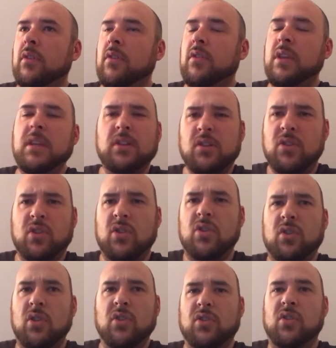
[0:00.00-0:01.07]
This
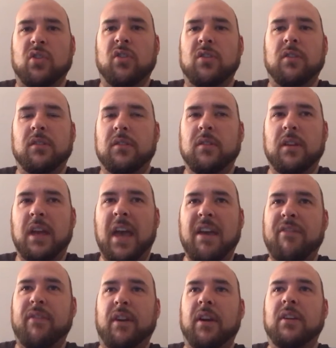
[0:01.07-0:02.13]
doesn't
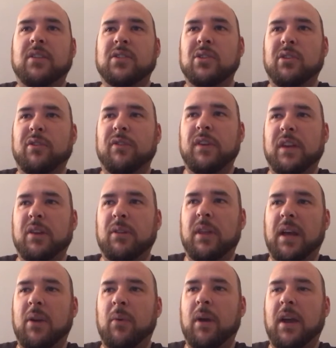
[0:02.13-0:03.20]
ever sort of feel
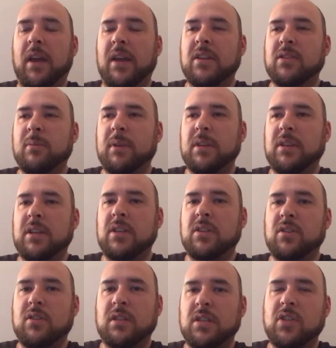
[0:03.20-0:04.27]
that way. It's
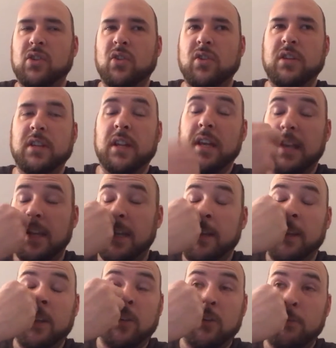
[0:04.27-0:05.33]
disjointed. Now
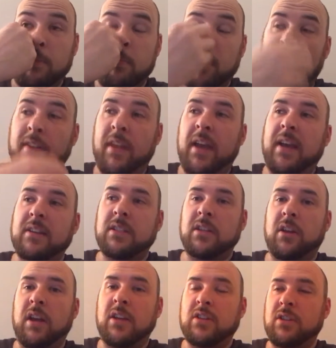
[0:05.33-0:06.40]
that could be part of the acting.
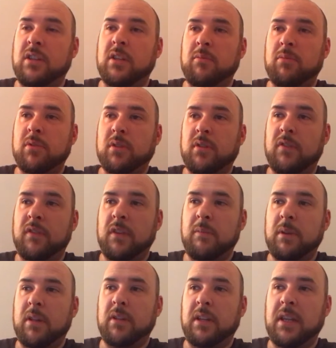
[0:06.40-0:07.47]
I actually think the
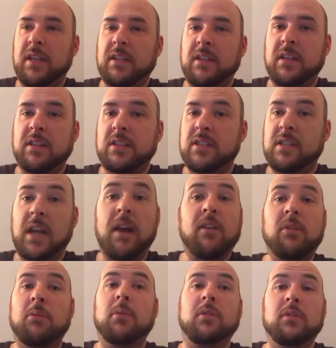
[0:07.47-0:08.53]
female lead in this is
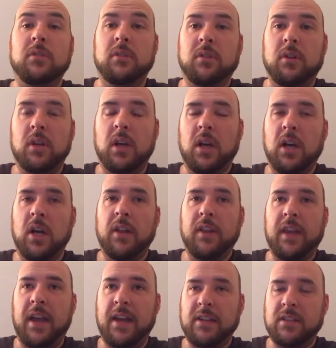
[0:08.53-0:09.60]
terrible.
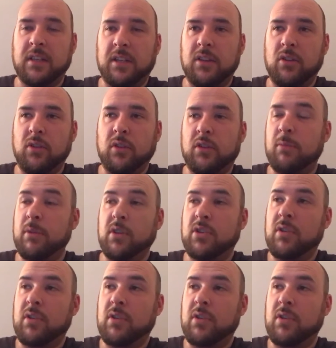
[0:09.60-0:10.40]
The acting, or it could be the